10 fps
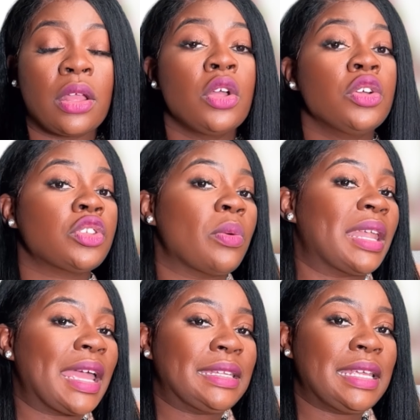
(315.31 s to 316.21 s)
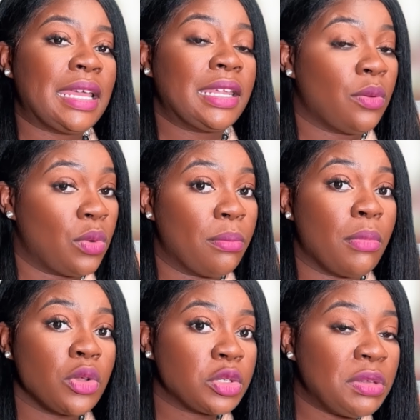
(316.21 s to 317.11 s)
So, what I did and what
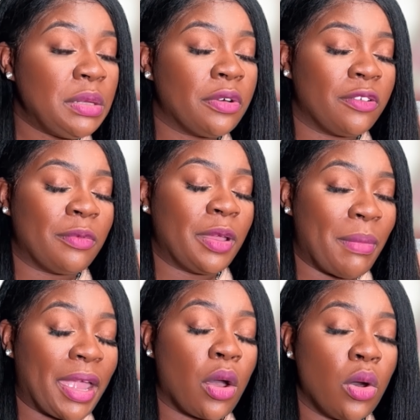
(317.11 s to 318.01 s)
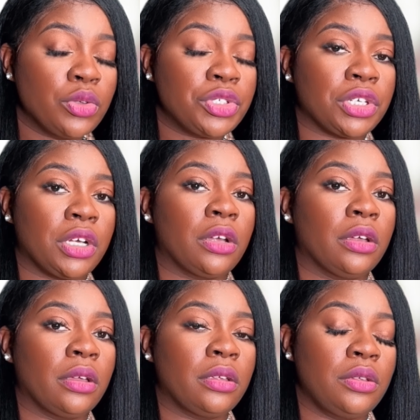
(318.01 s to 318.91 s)
most people in my culture
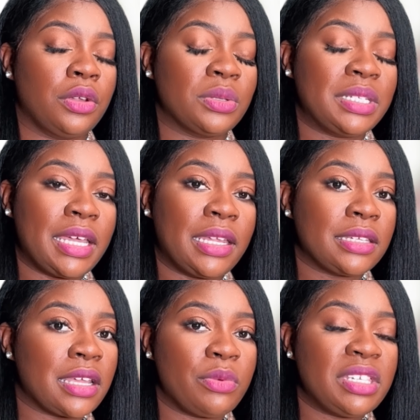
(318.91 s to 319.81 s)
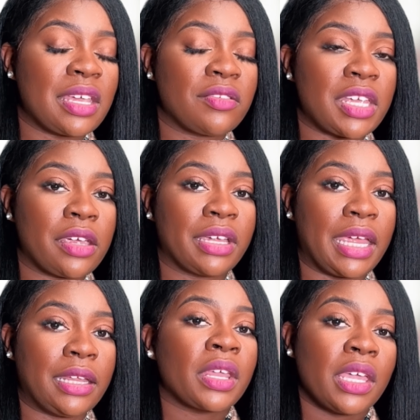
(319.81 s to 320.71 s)
you know did is that we
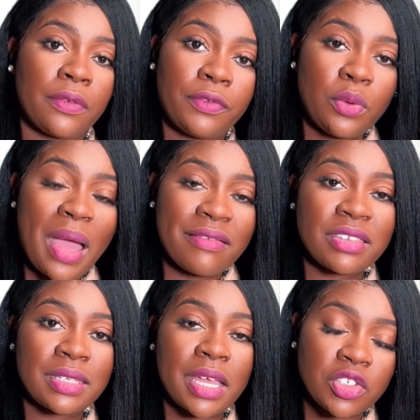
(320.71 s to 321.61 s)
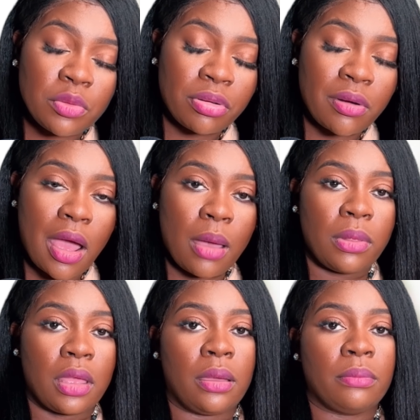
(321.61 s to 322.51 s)
self-segregated if you have such a
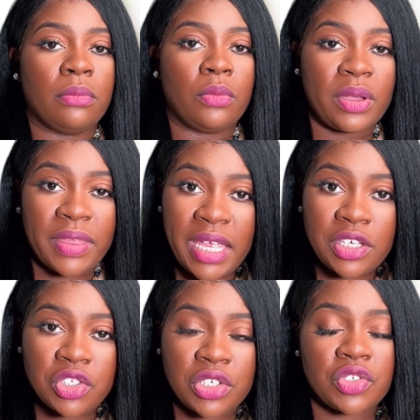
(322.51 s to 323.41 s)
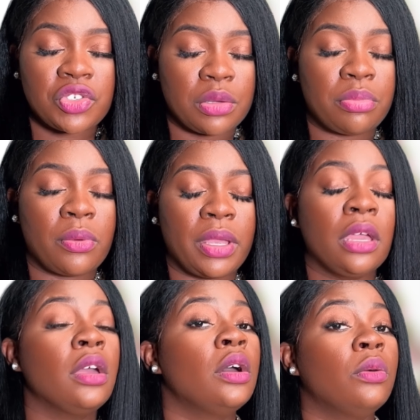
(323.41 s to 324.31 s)
problem with haitians to the point
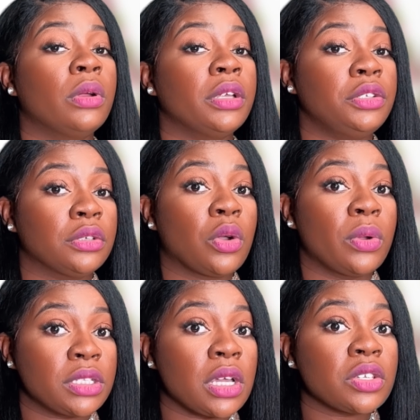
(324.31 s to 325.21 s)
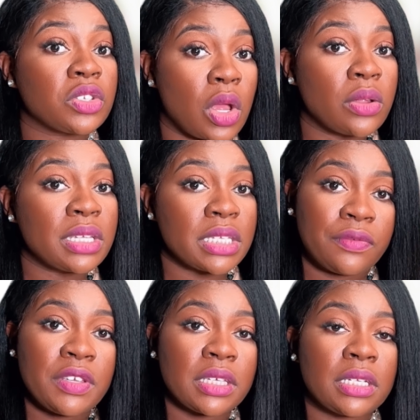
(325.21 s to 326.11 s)
where you're going to assault us
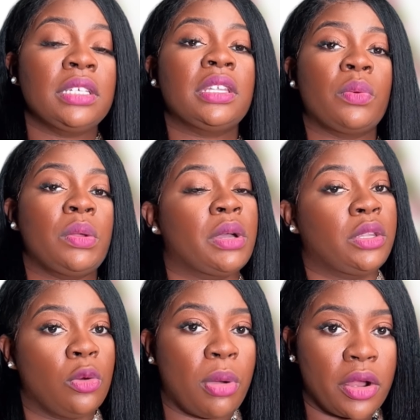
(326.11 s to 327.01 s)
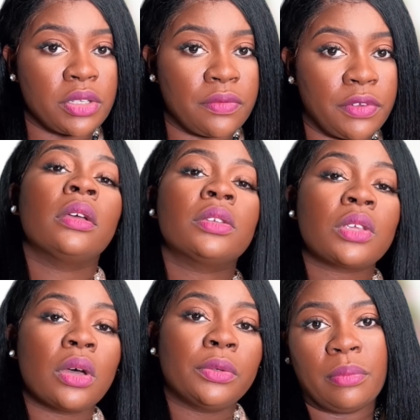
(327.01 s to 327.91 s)
physically then we want no parts of you
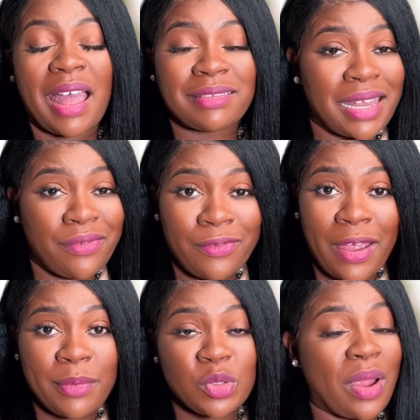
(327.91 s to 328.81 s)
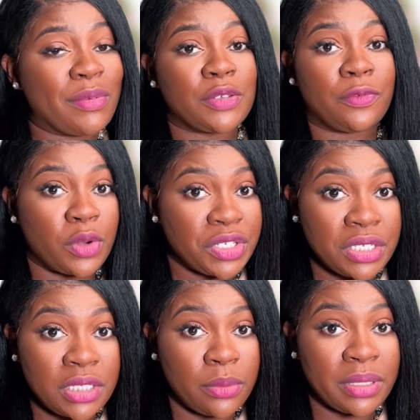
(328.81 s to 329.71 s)
so outside of environments where i was forced to
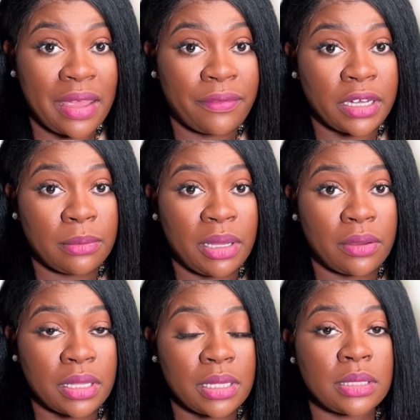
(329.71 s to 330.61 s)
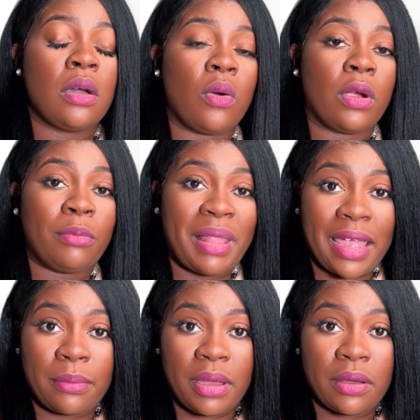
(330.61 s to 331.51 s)
deal with african americans or black
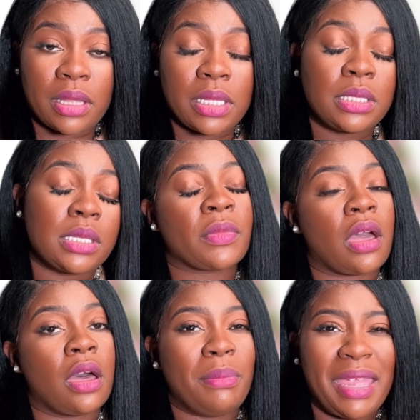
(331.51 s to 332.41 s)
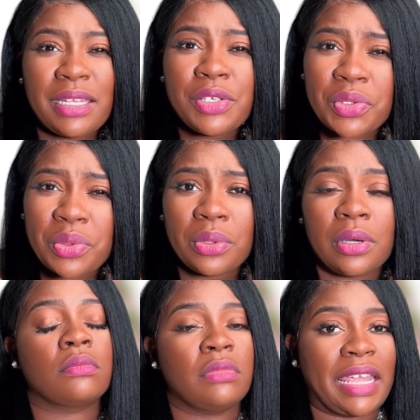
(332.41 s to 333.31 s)
americans uh, mainly
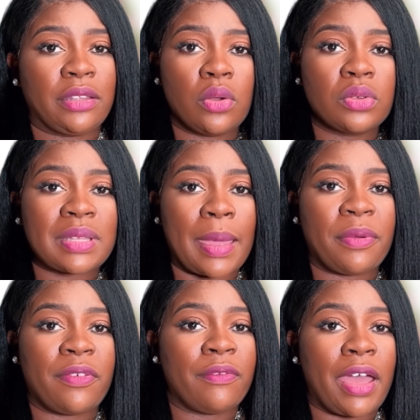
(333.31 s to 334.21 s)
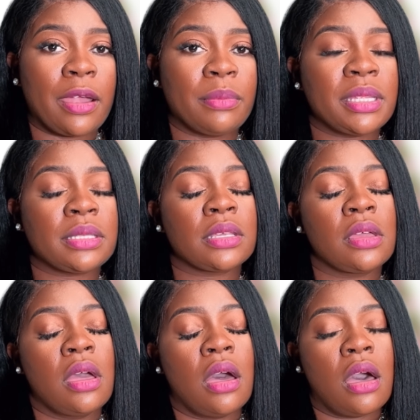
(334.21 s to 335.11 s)
school like those type of environments
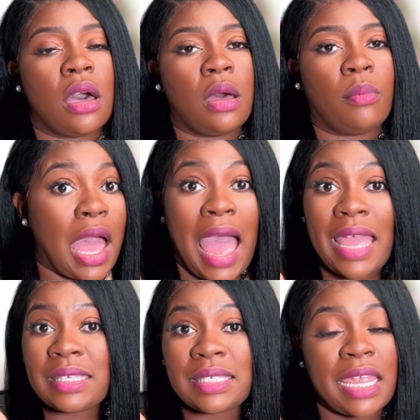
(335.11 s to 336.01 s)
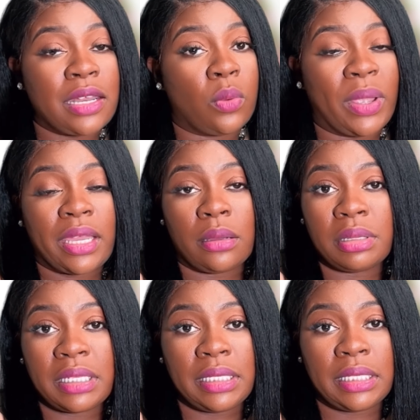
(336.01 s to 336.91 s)
um, I stayed away
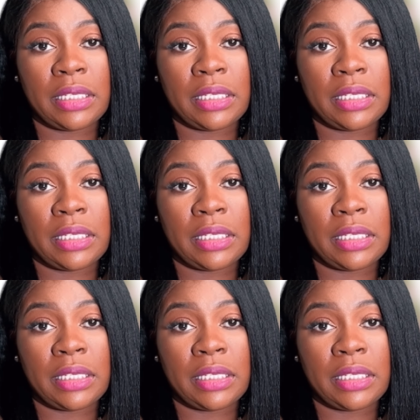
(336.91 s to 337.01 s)
completely.